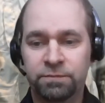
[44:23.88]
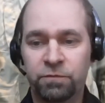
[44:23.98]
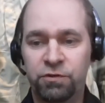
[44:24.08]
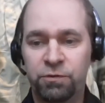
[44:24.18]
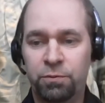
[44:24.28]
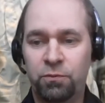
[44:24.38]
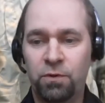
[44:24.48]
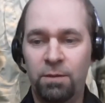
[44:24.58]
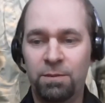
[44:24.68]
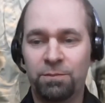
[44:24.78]
We should
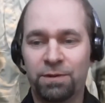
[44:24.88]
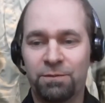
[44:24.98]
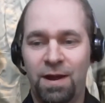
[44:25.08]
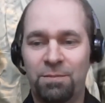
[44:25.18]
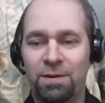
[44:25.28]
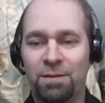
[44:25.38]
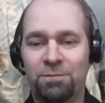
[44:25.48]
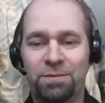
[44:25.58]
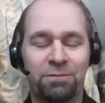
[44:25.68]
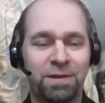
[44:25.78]
probably wrap up,
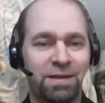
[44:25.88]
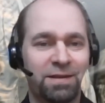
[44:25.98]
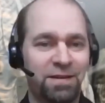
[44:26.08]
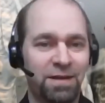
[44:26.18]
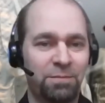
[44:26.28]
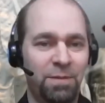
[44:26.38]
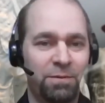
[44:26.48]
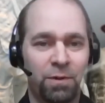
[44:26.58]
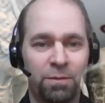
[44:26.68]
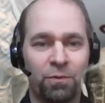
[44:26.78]
but we can take
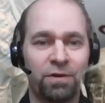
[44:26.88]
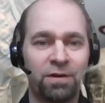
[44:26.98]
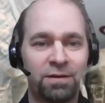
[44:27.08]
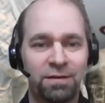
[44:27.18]
maybe one more.